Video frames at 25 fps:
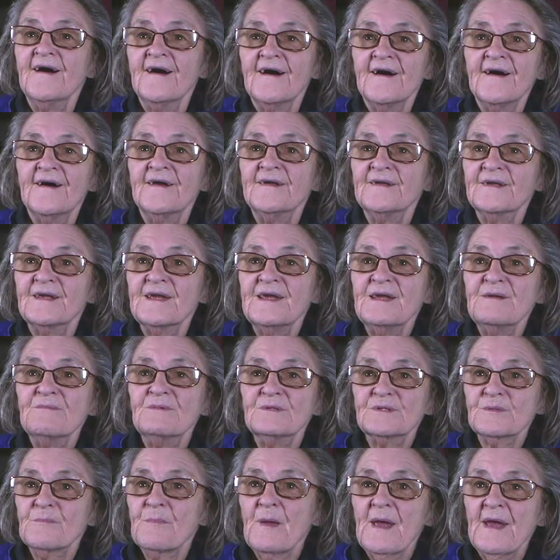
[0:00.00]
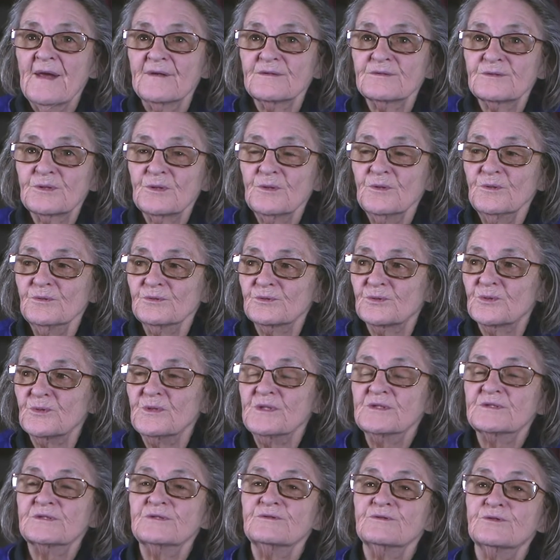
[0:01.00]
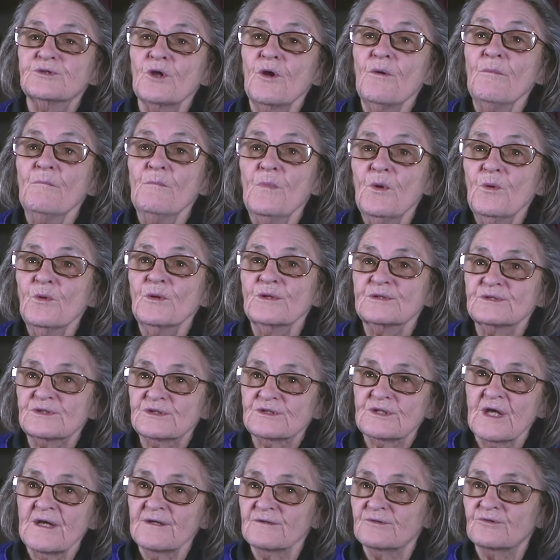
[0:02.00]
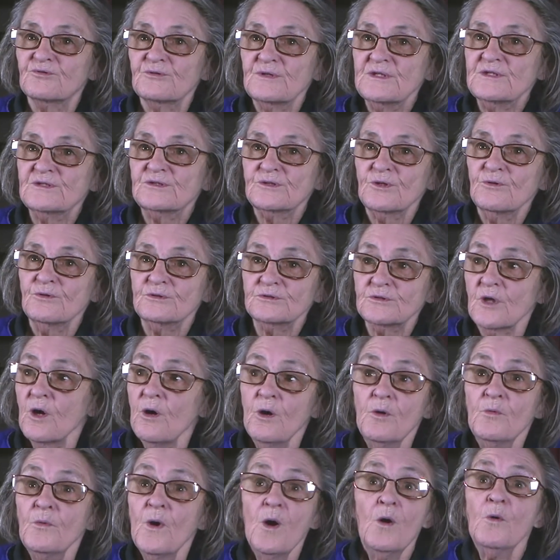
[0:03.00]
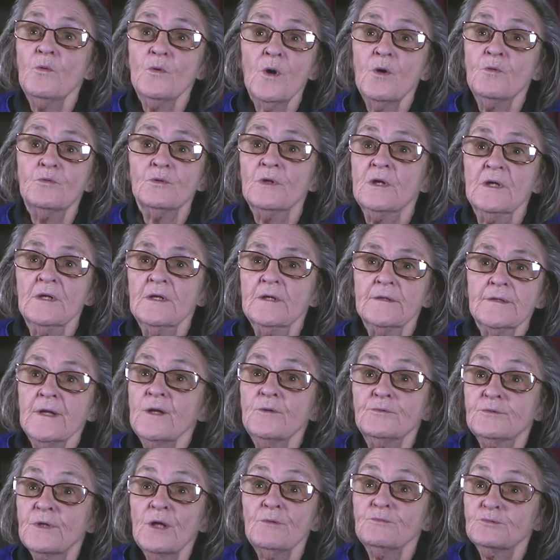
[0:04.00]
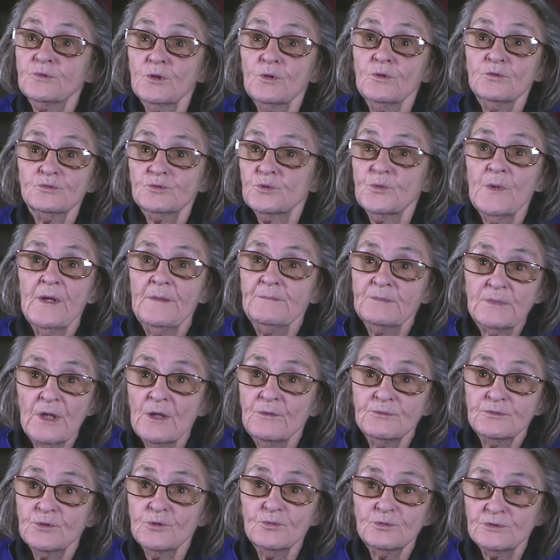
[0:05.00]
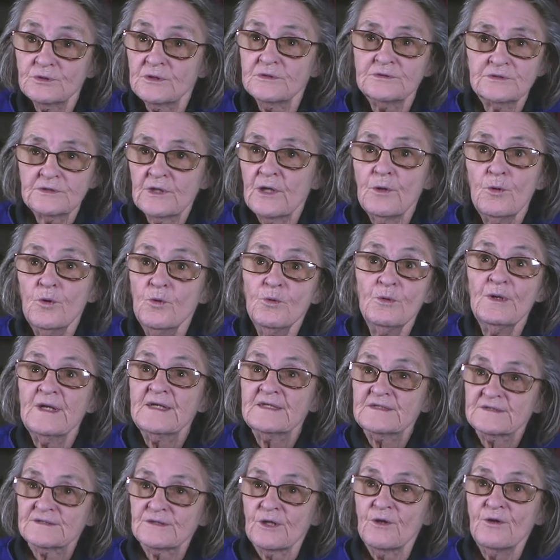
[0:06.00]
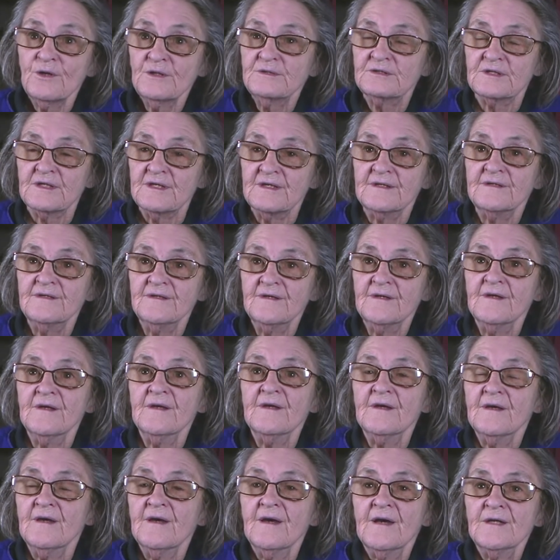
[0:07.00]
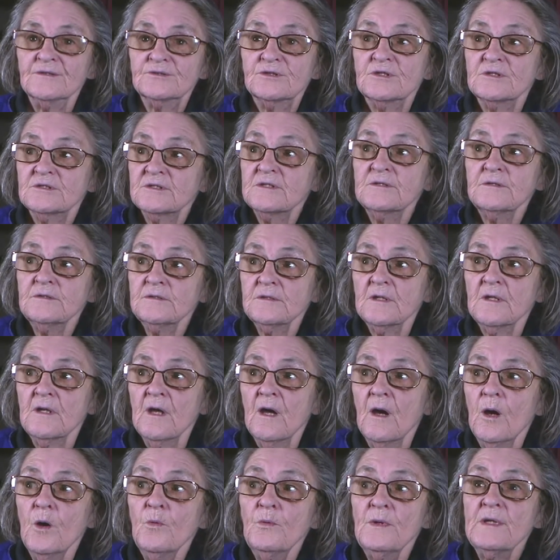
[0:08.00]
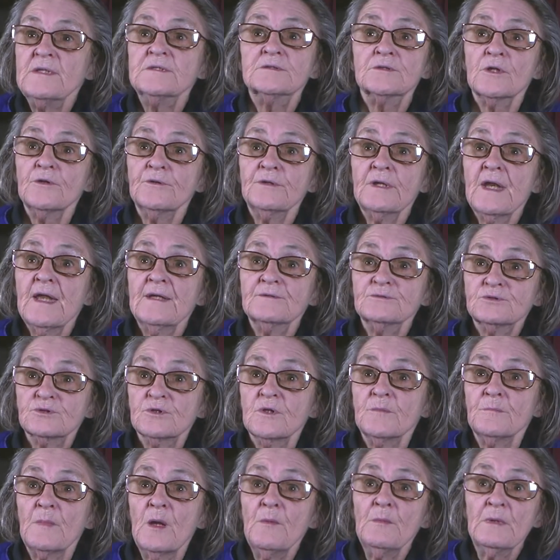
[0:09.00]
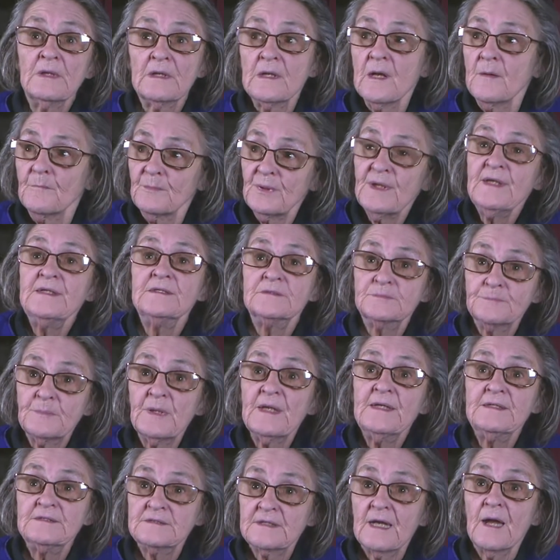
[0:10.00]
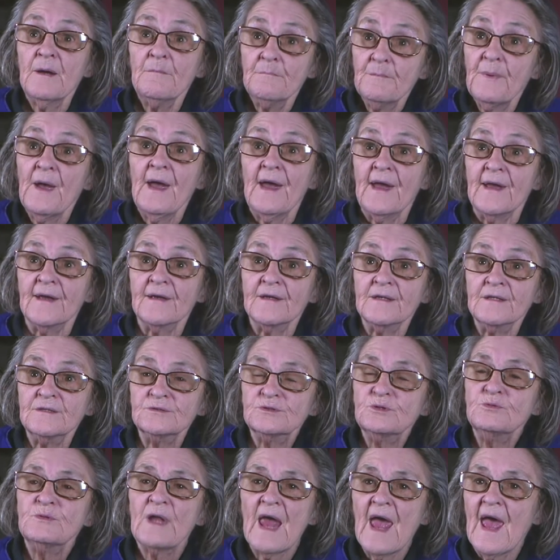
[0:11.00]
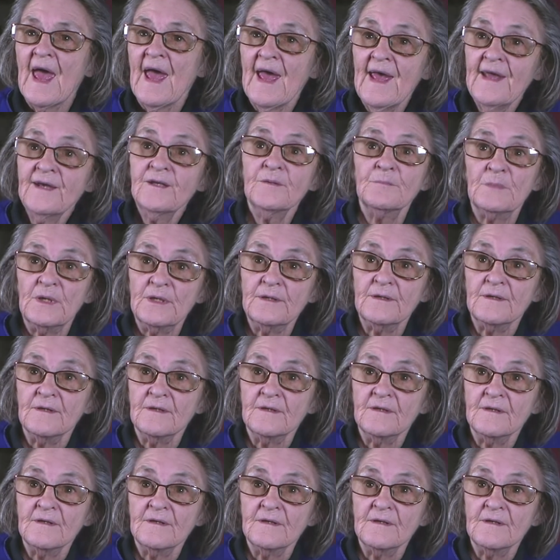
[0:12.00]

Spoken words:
and he was about to talk to us, and Don Morland's secretary saw us. Oh, no, don't talk to him, don't talk. She got all excited. And she said, oh, he's on lunch at the moment, please come back. She was adamant